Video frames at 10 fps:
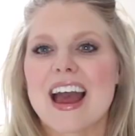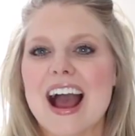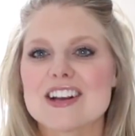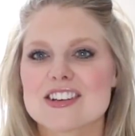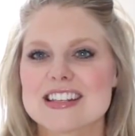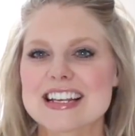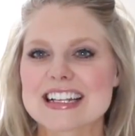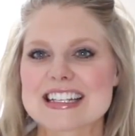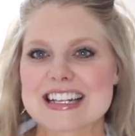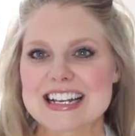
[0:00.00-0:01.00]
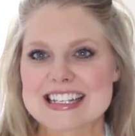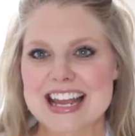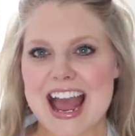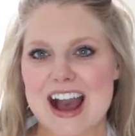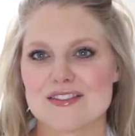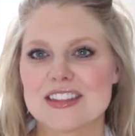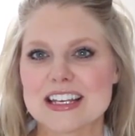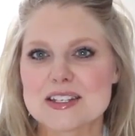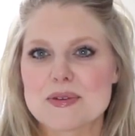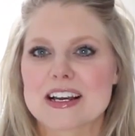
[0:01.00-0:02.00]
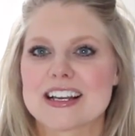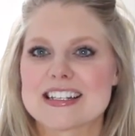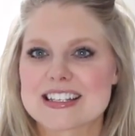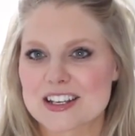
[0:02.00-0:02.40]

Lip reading: I just think it's nice to have these because,